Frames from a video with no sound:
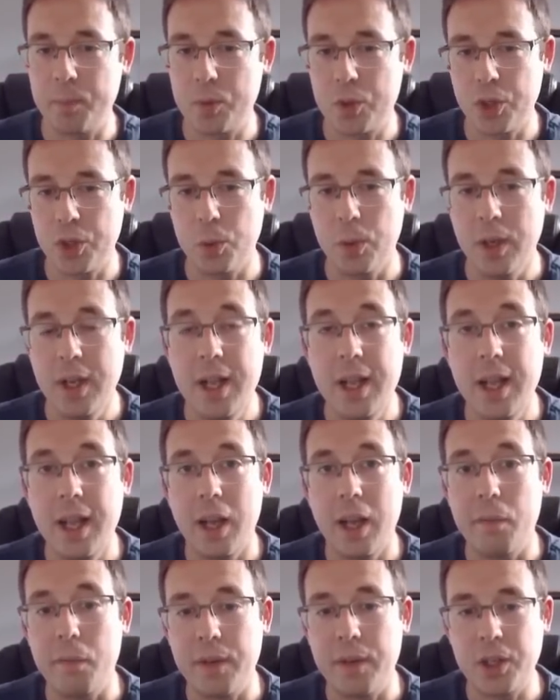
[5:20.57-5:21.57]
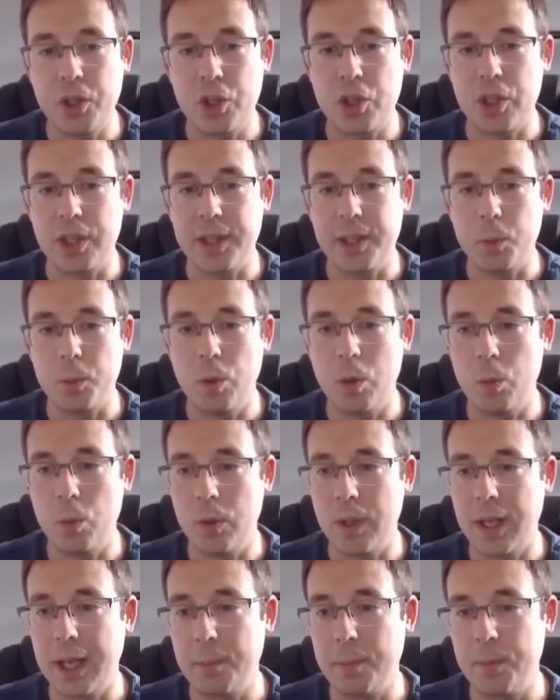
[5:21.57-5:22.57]
So eventually what
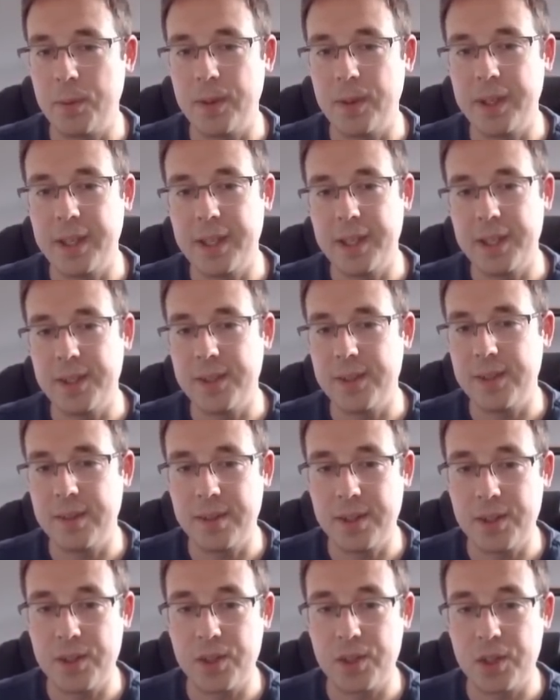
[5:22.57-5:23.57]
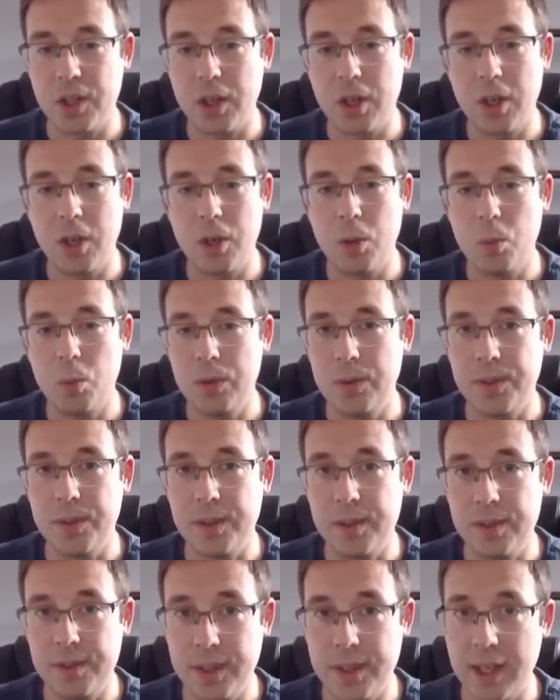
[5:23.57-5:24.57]
will happen is this star will
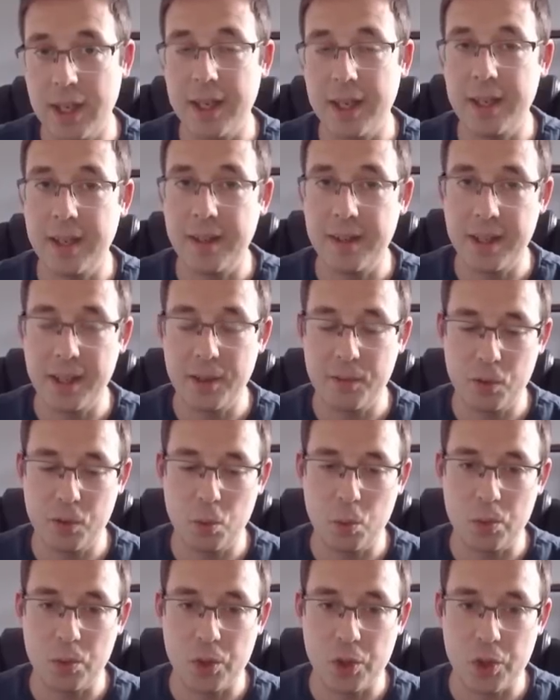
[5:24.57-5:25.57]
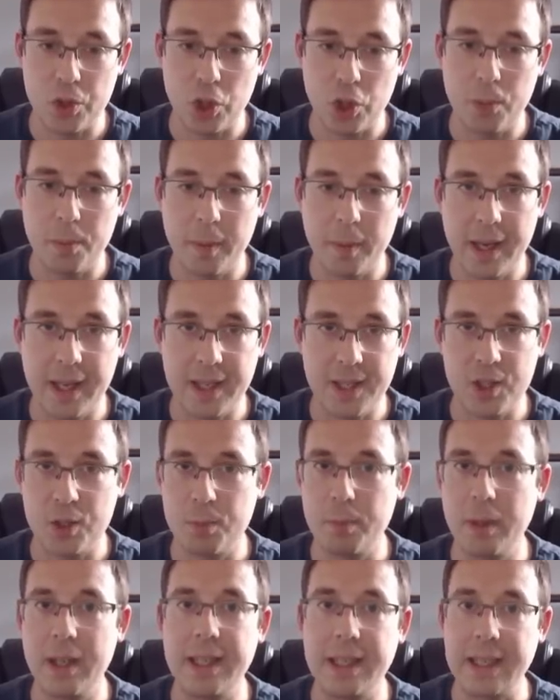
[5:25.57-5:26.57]
die and therefore will stop
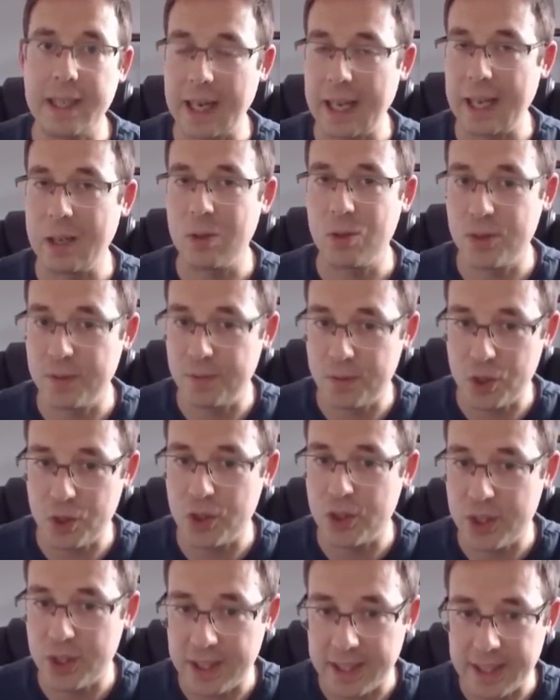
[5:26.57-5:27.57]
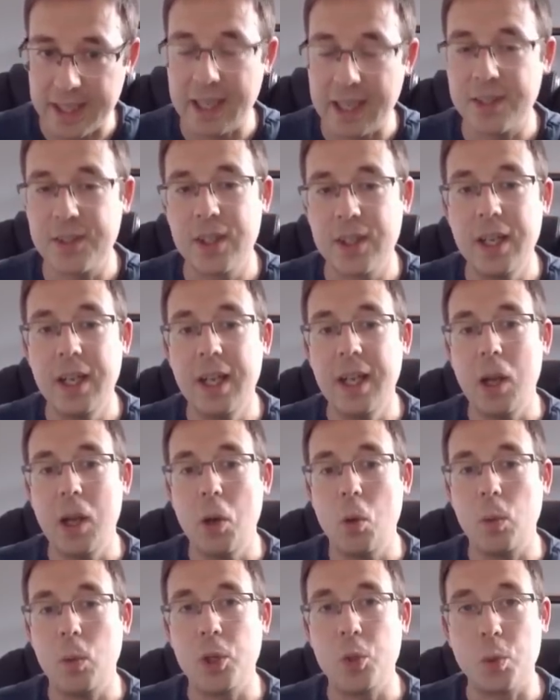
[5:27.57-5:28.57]
expelling clouds of dust and gas,
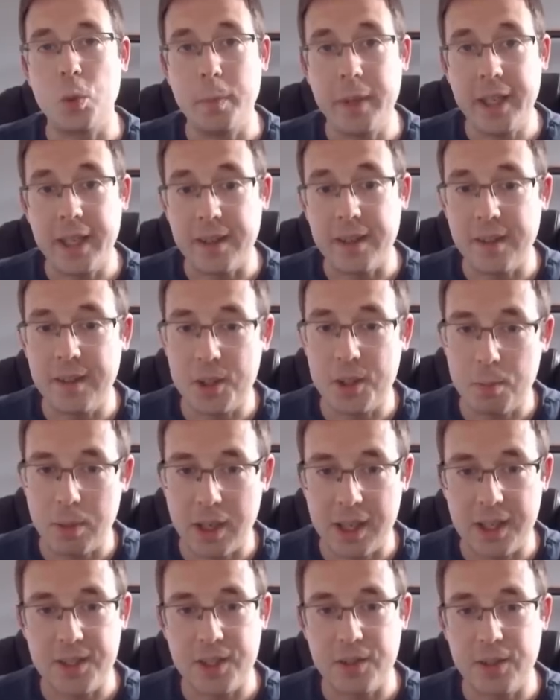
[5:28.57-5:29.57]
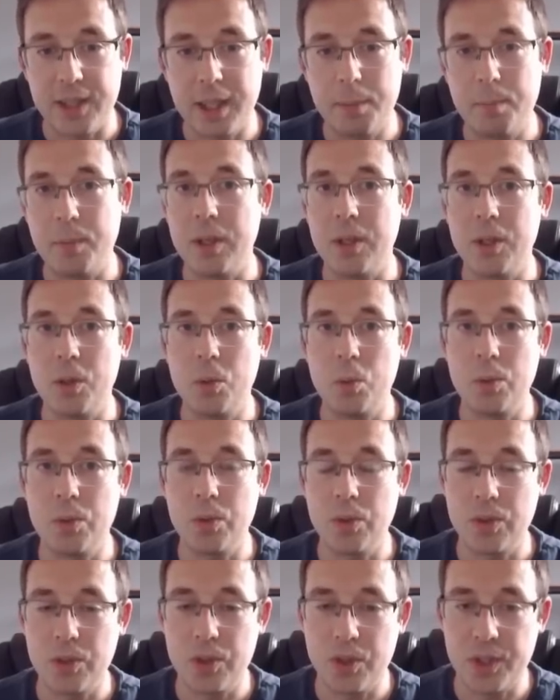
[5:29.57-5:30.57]
which will mean that this planetary nebula
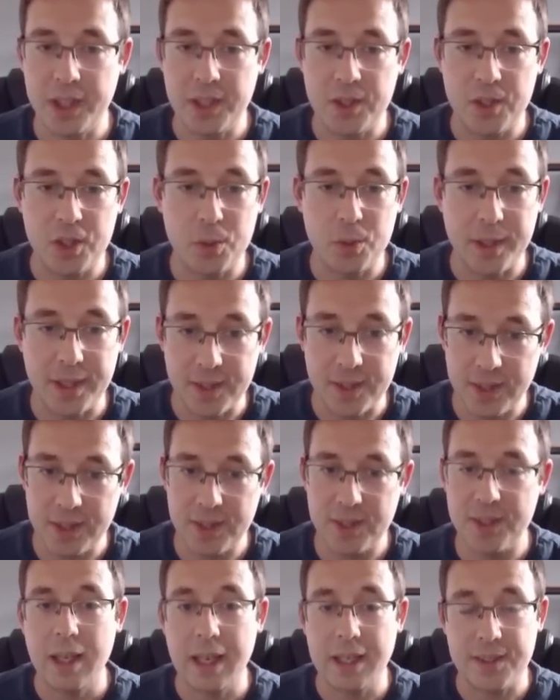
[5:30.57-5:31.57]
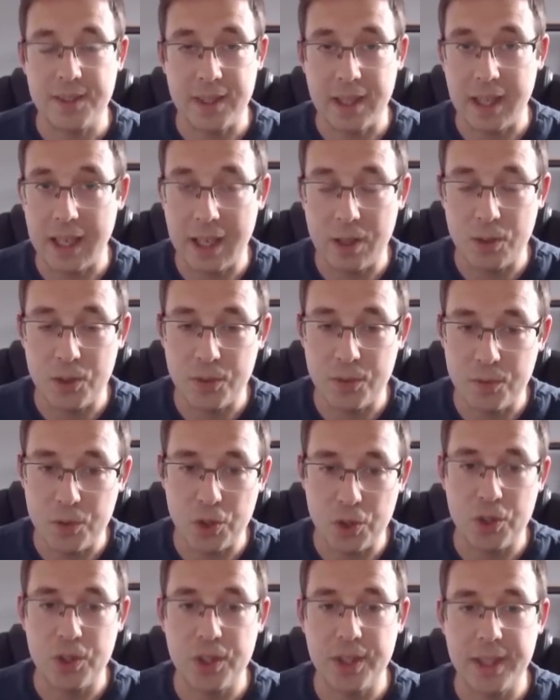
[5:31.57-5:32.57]
will cease to exist as the clouds of
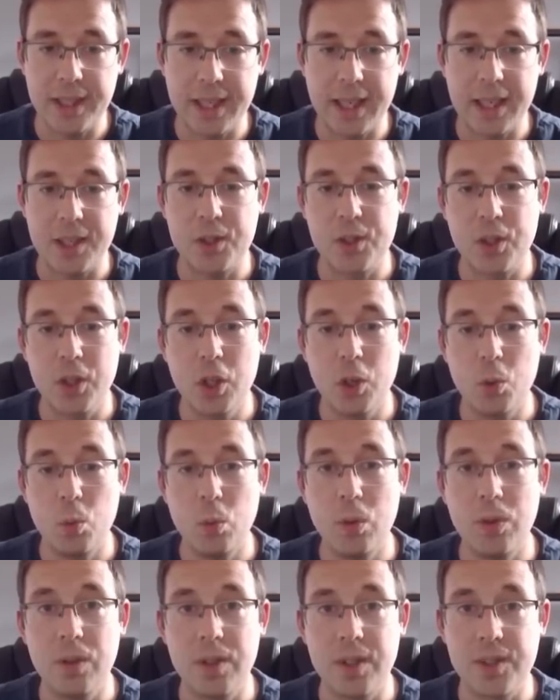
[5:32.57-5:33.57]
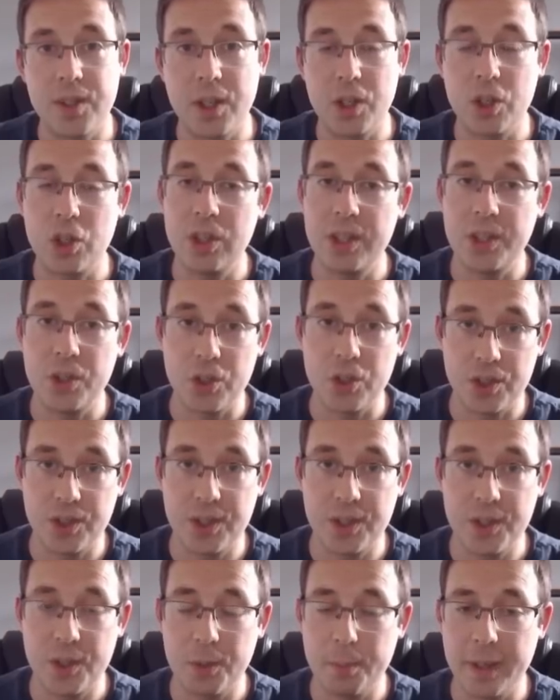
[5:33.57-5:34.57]
dust and gas will essentially just
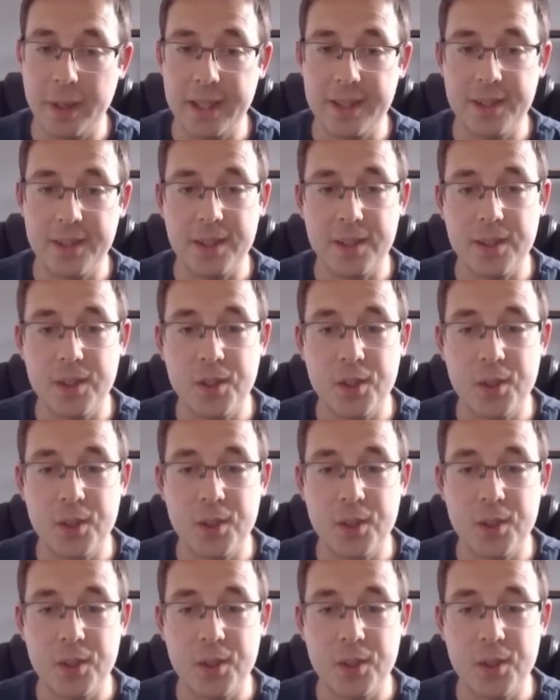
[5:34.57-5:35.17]
dissipate into